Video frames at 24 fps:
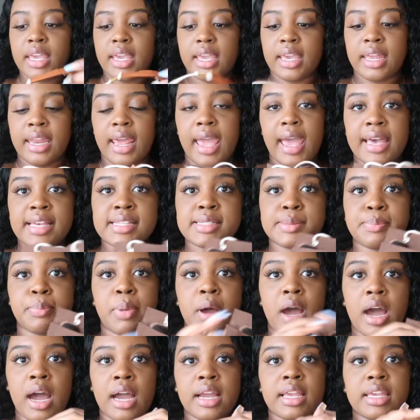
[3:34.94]
It has
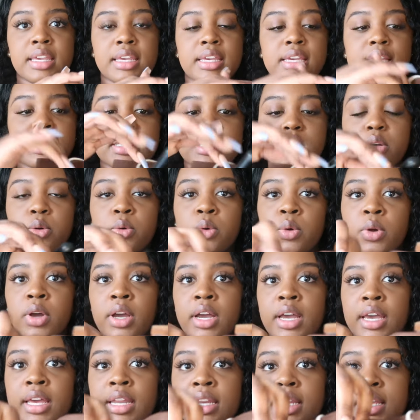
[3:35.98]
pockets
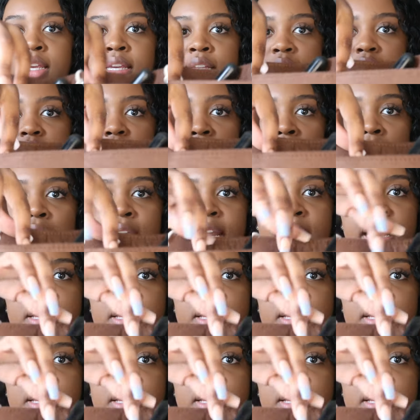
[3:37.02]
on each side.